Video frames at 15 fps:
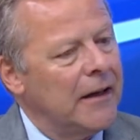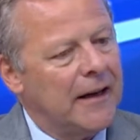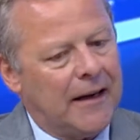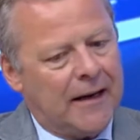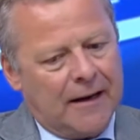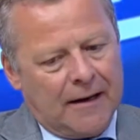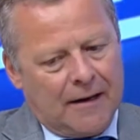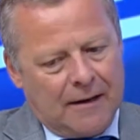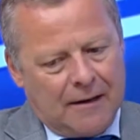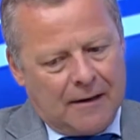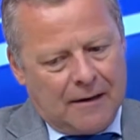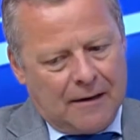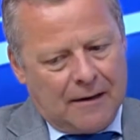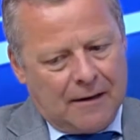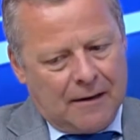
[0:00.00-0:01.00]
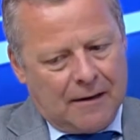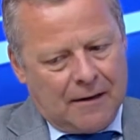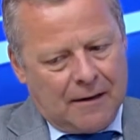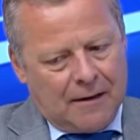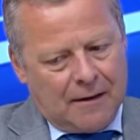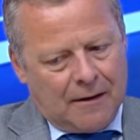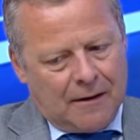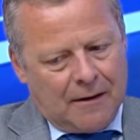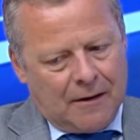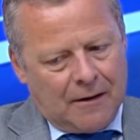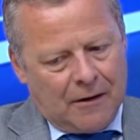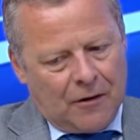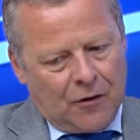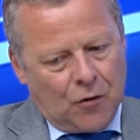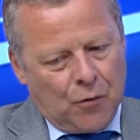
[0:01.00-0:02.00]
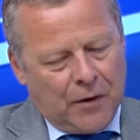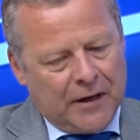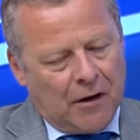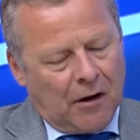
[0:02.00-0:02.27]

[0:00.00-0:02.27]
to